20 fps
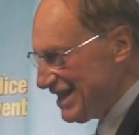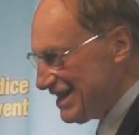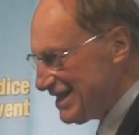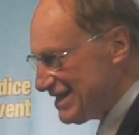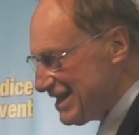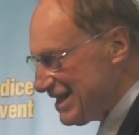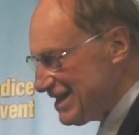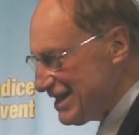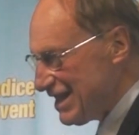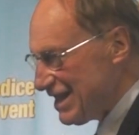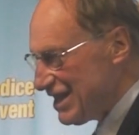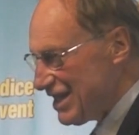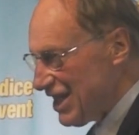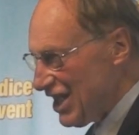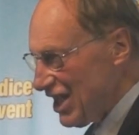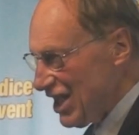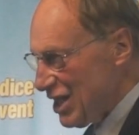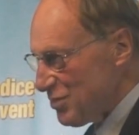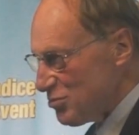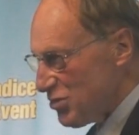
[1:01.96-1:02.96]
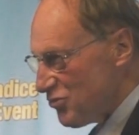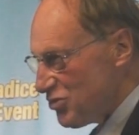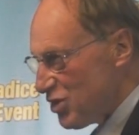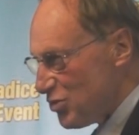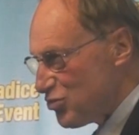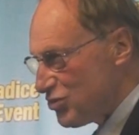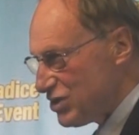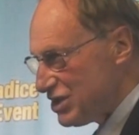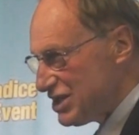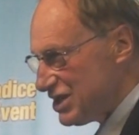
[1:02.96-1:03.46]
is in the name of the
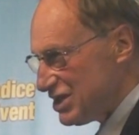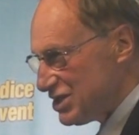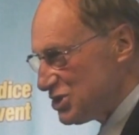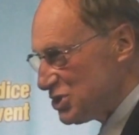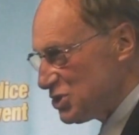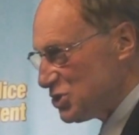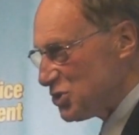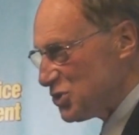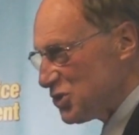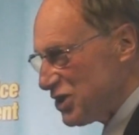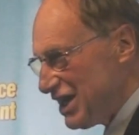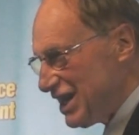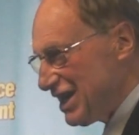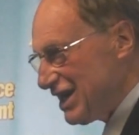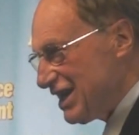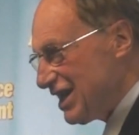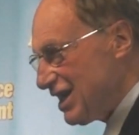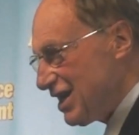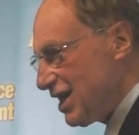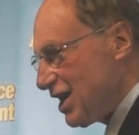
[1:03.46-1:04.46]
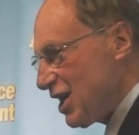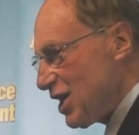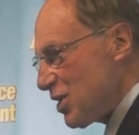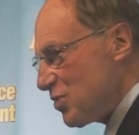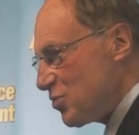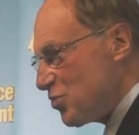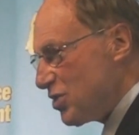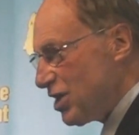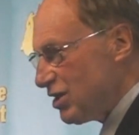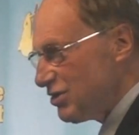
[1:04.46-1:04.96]
British Queen,
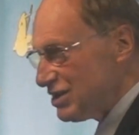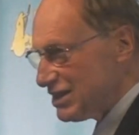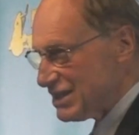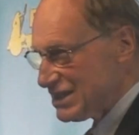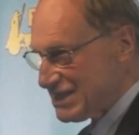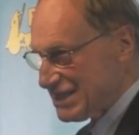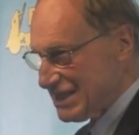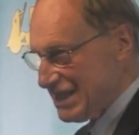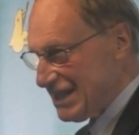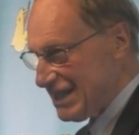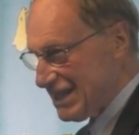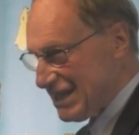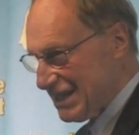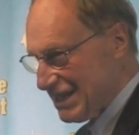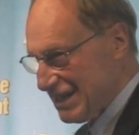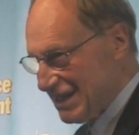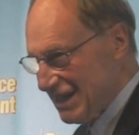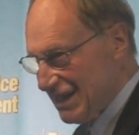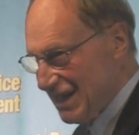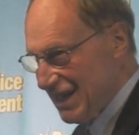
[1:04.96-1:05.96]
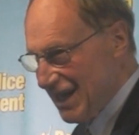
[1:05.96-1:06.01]
Boadicea.